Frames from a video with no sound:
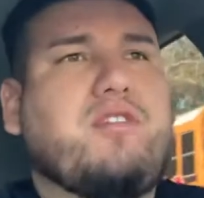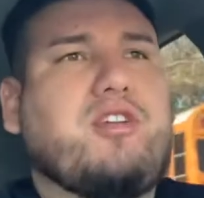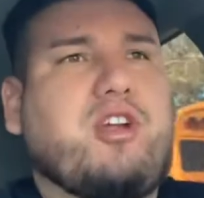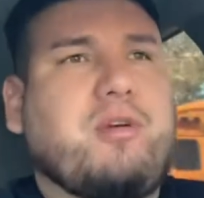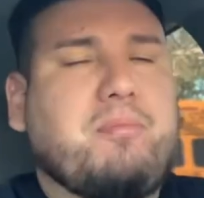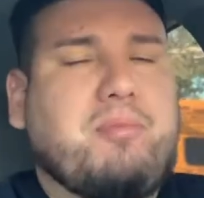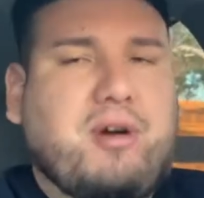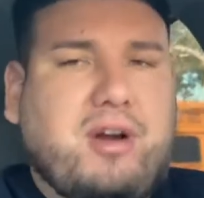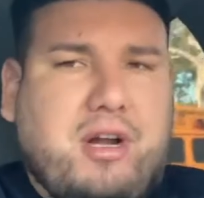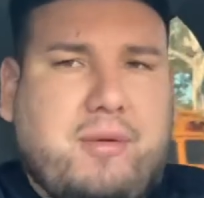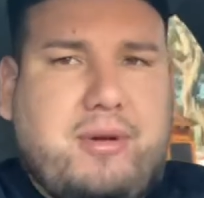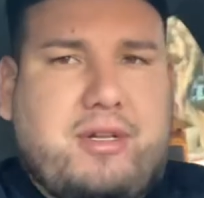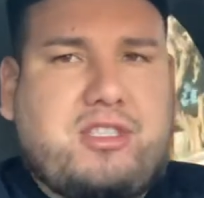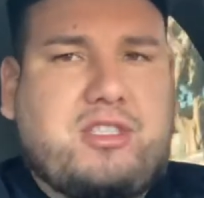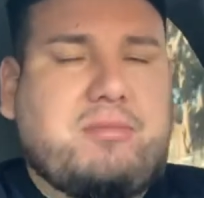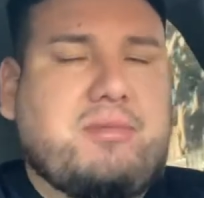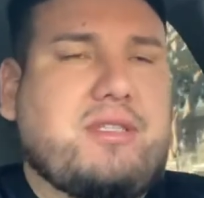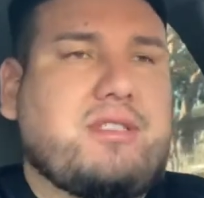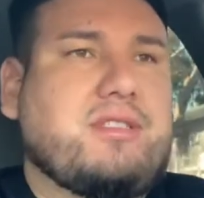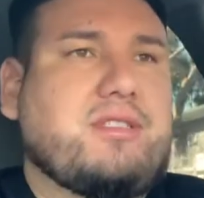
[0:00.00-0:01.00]
your party rental
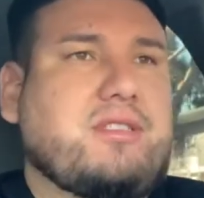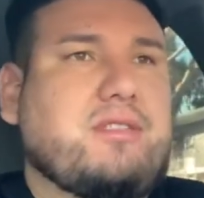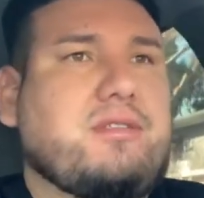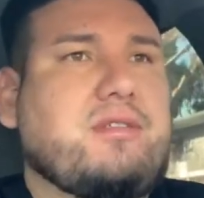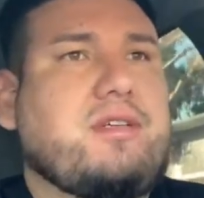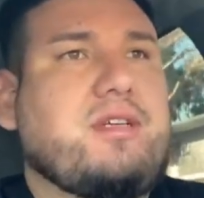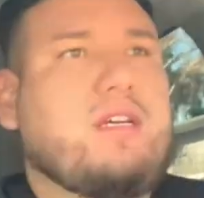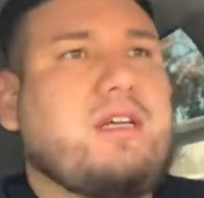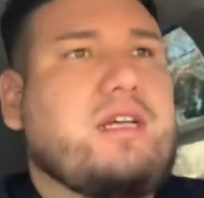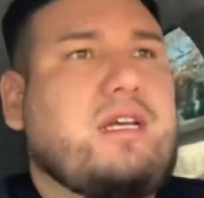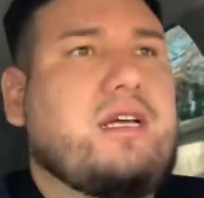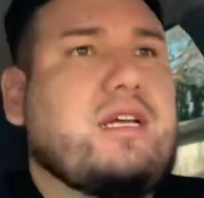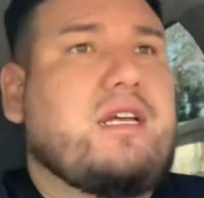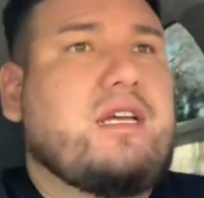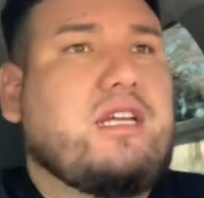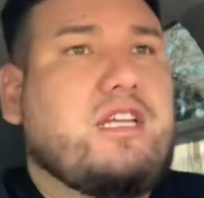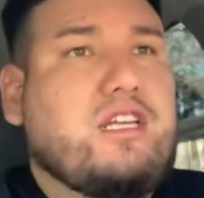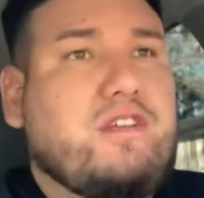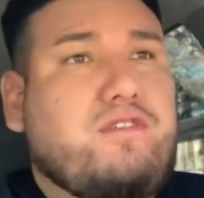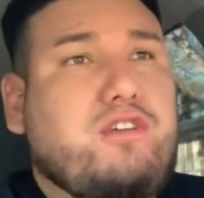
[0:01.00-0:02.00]
business.
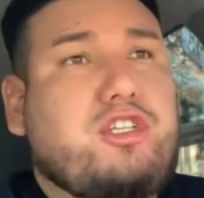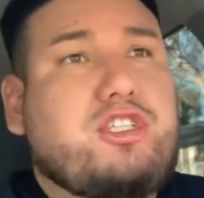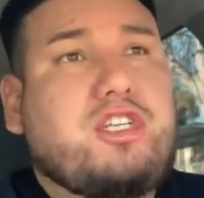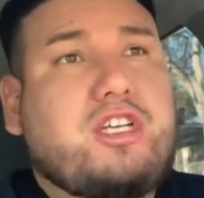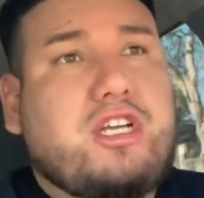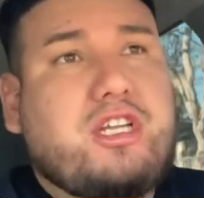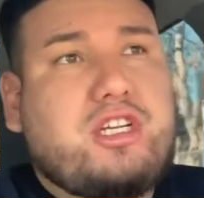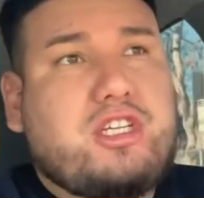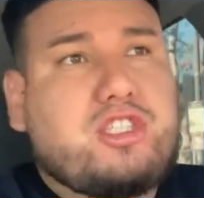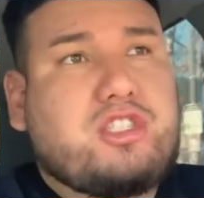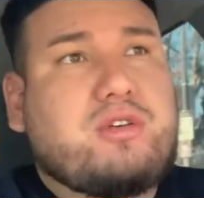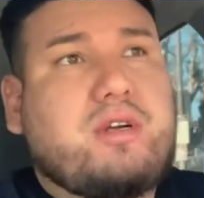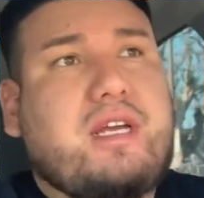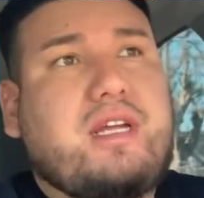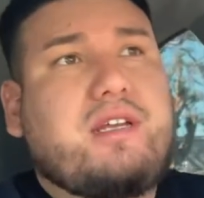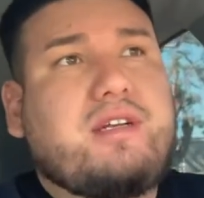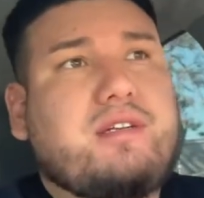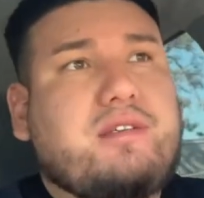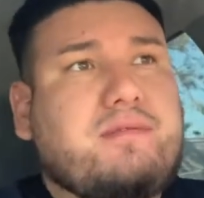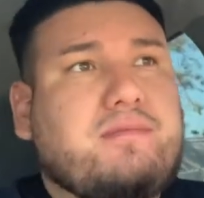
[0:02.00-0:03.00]
If you should get a
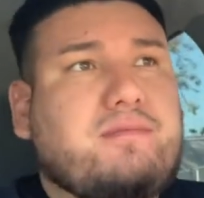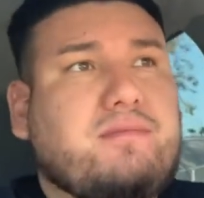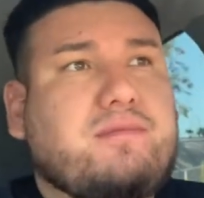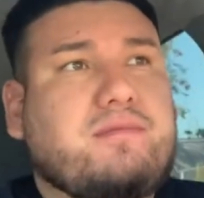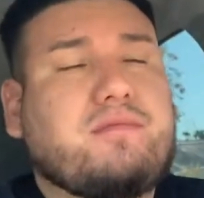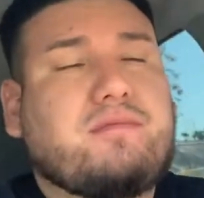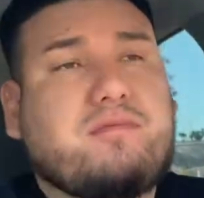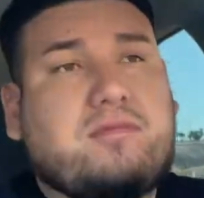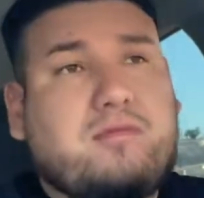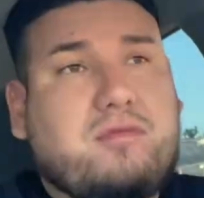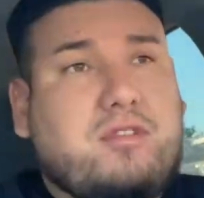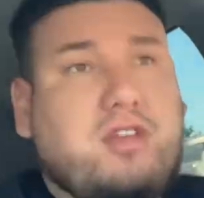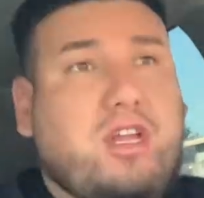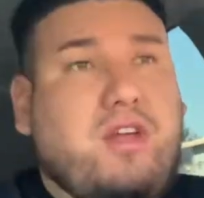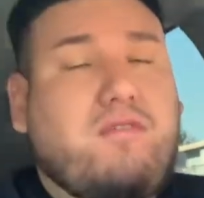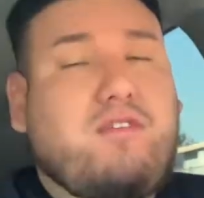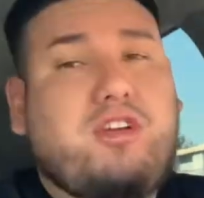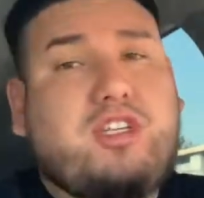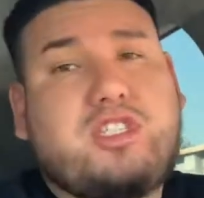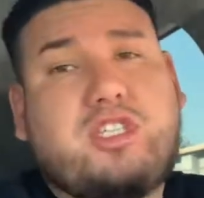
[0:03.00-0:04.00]
trailer,
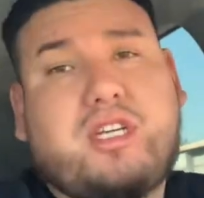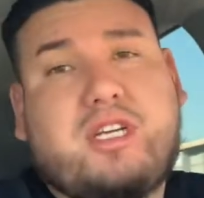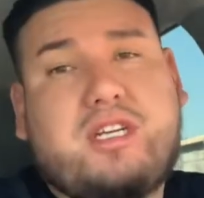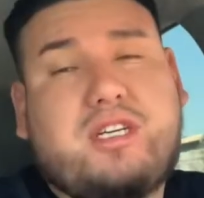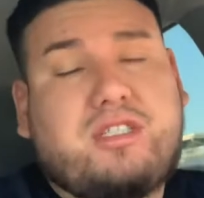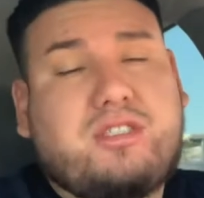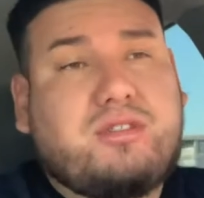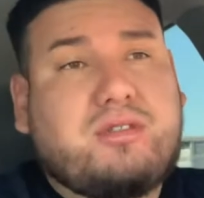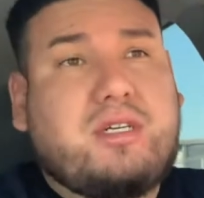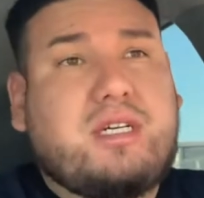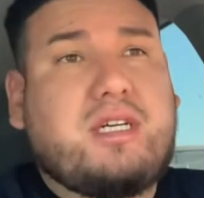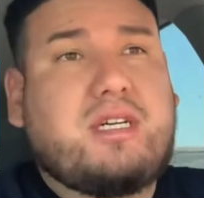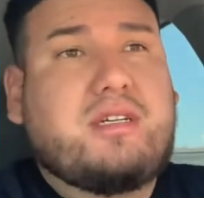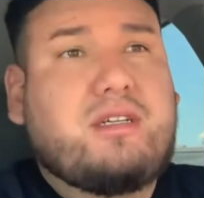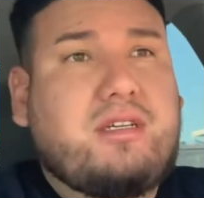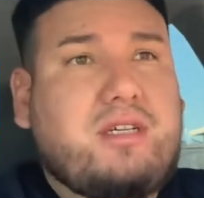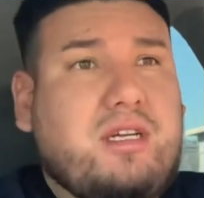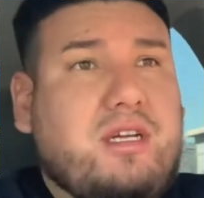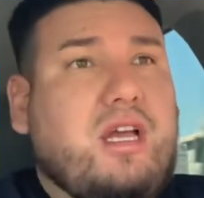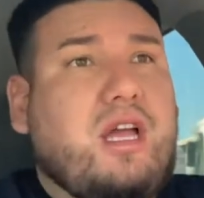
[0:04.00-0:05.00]
if you should get a truck,
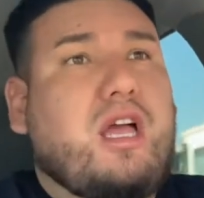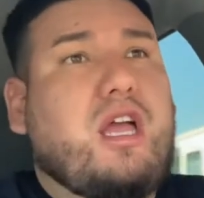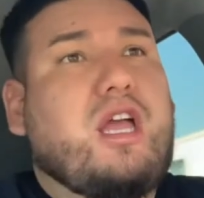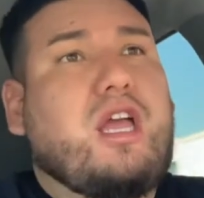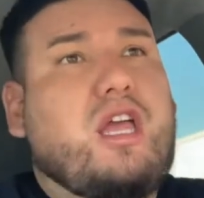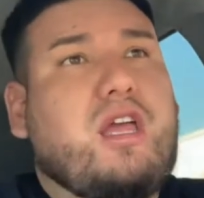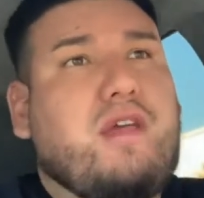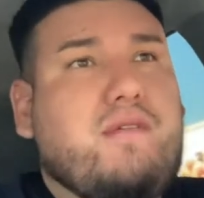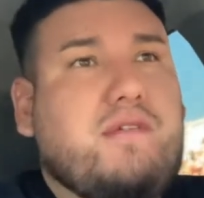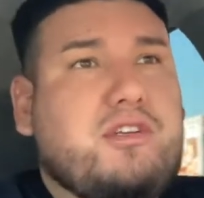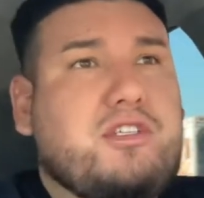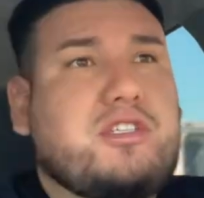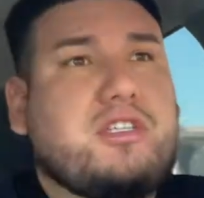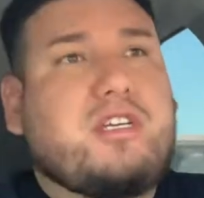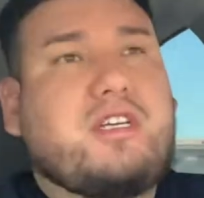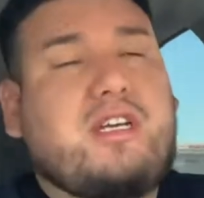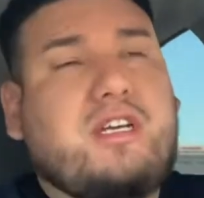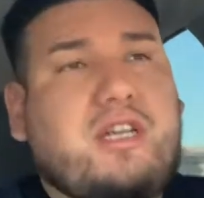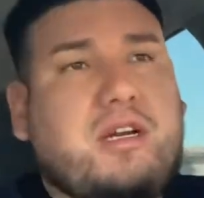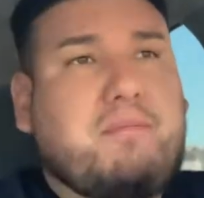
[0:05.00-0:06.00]
if you
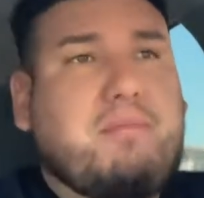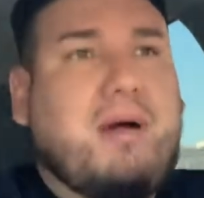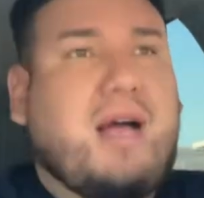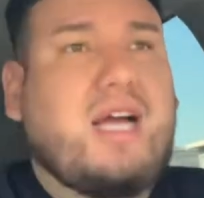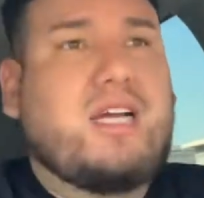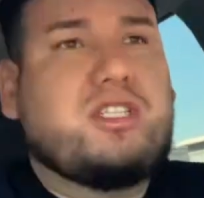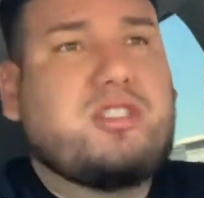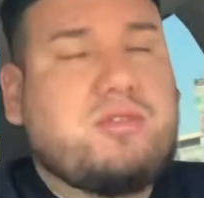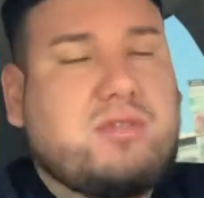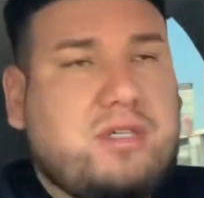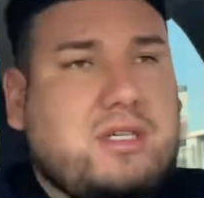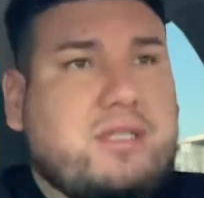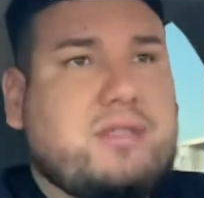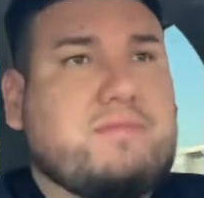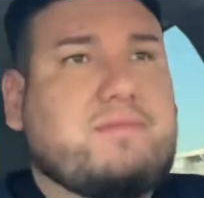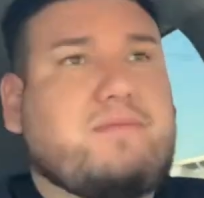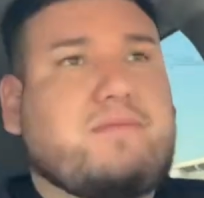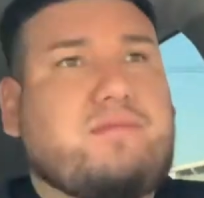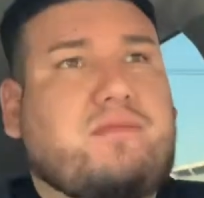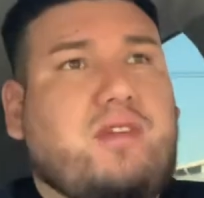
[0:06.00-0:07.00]
should get a box truck,
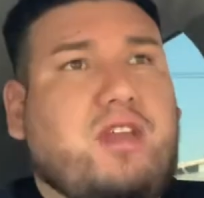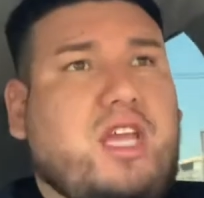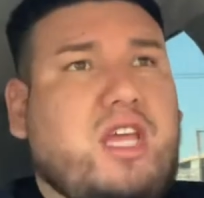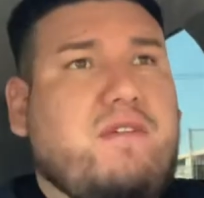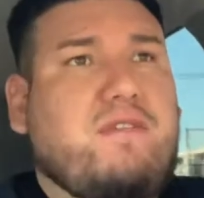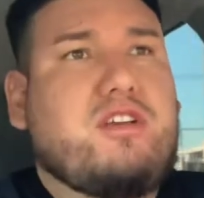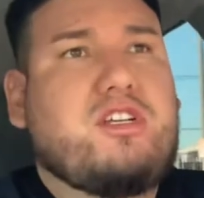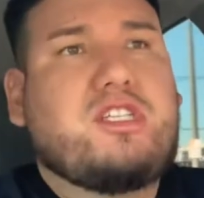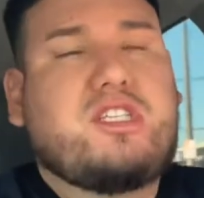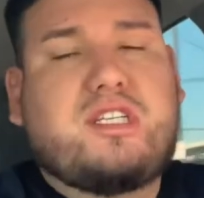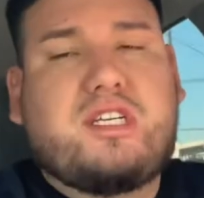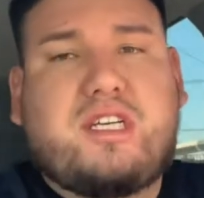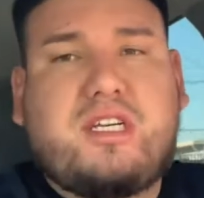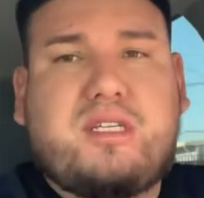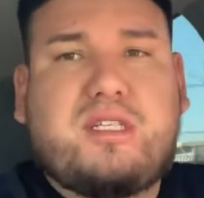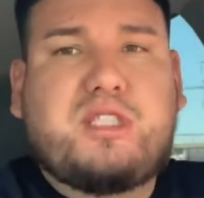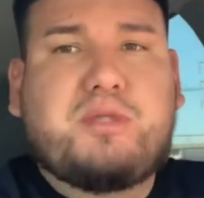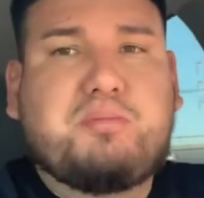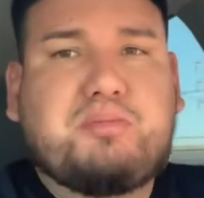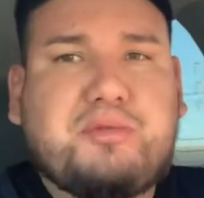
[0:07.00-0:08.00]
if you should get
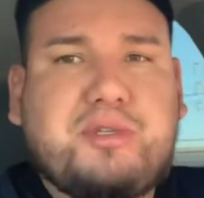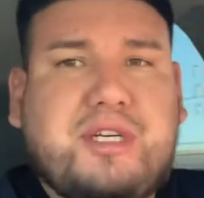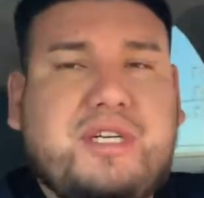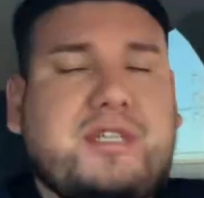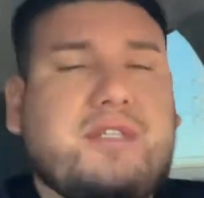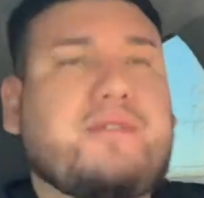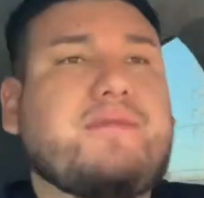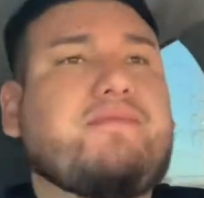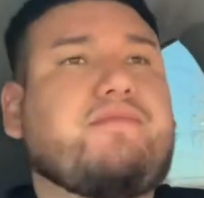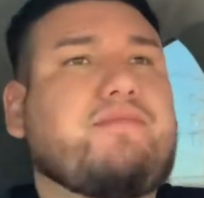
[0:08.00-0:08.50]
a Sprinter.